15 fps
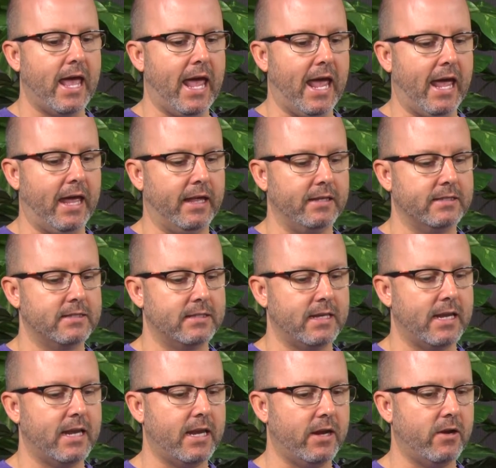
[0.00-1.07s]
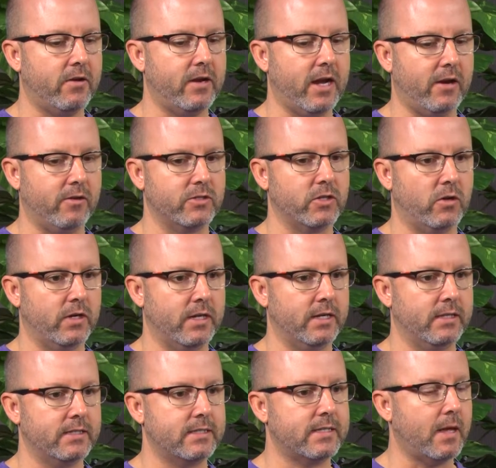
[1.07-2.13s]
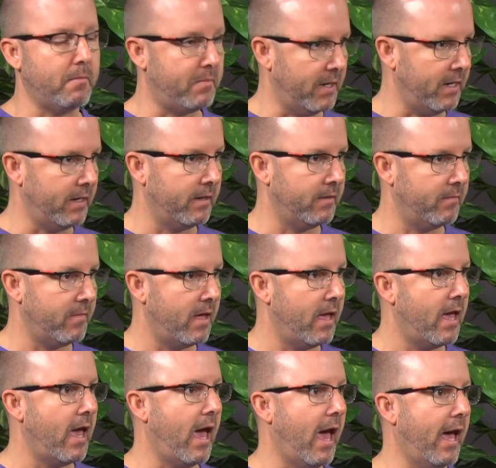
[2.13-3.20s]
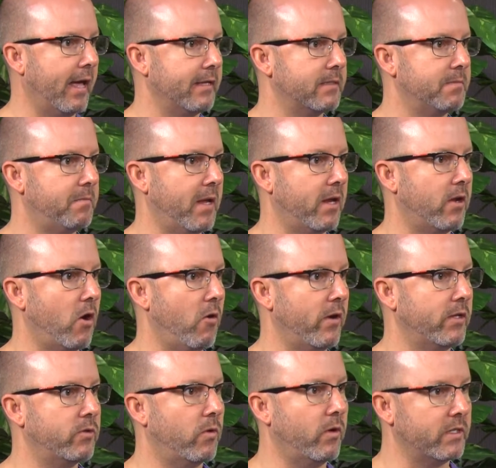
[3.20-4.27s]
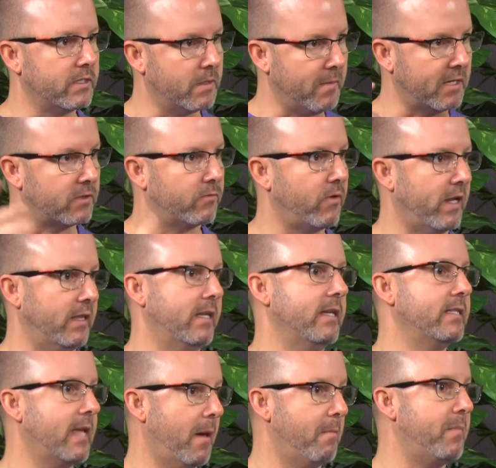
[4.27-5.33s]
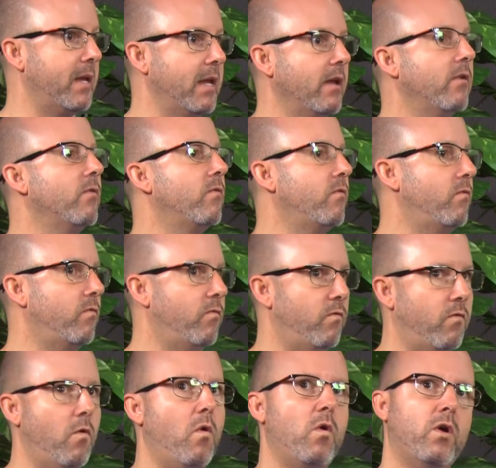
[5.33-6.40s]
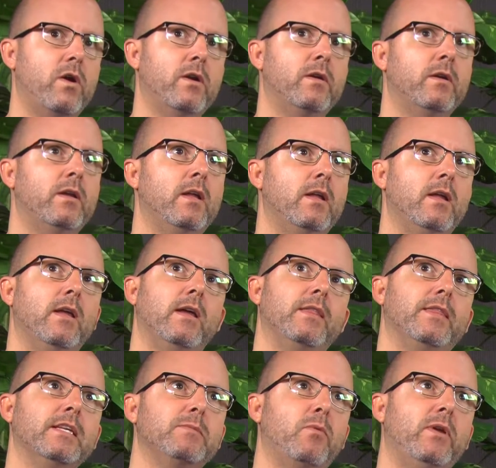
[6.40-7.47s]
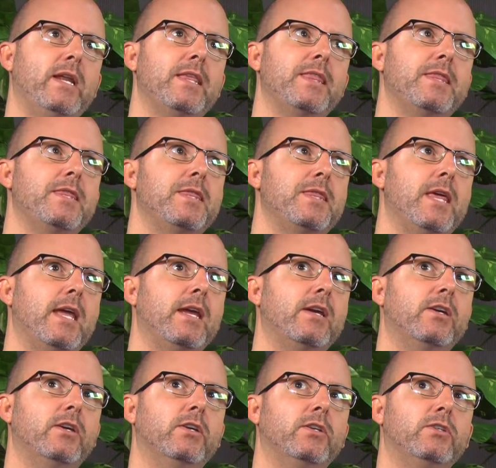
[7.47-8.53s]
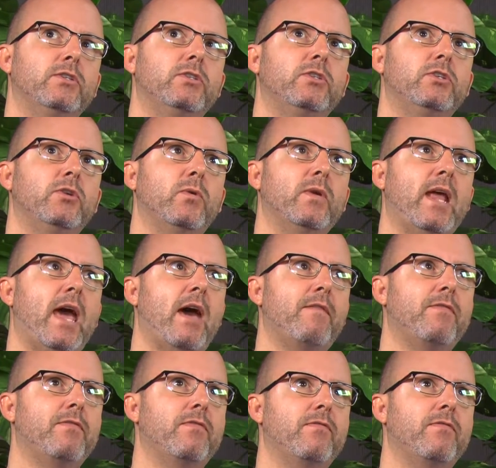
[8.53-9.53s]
And here in Arizona, Tempe has been going towards dementia friendly. Tempe for this point, I think 2.5,